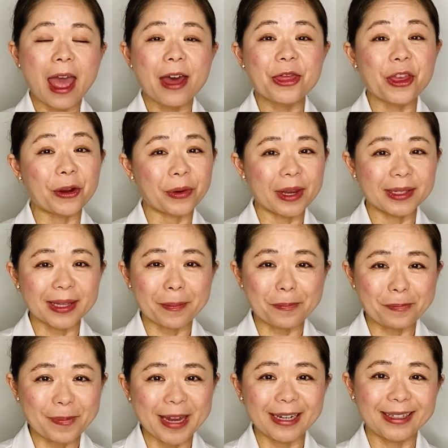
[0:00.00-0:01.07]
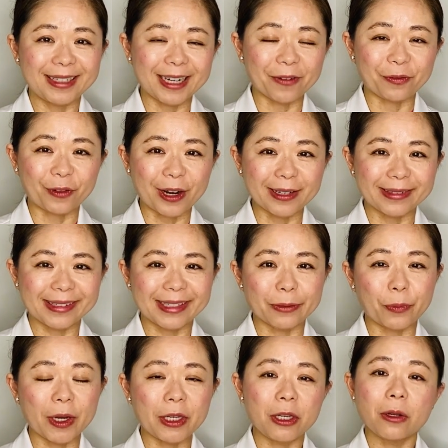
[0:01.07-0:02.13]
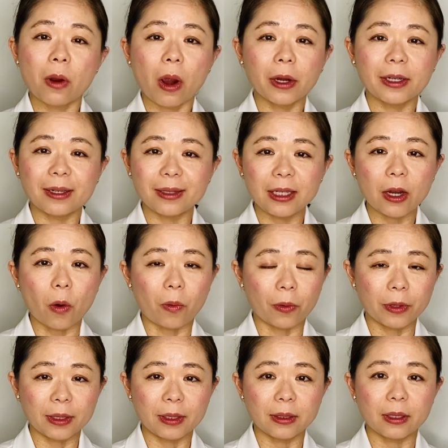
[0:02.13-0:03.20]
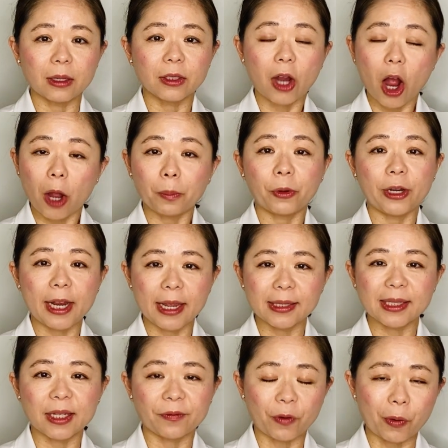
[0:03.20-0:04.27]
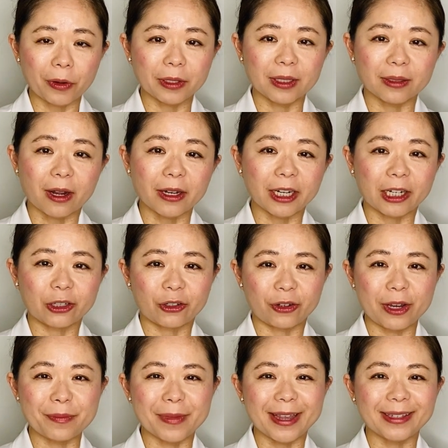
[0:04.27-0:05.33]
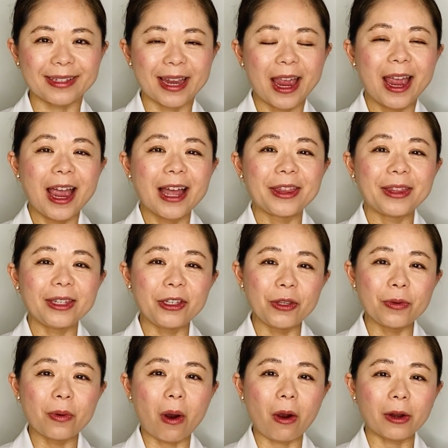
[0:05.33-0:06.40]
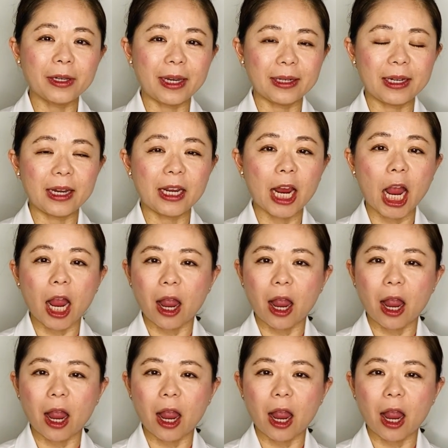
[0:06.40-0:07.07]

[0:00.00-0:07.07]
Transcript: There is a big difference. When you are getting comprehensive orthodontic treatment, you are getting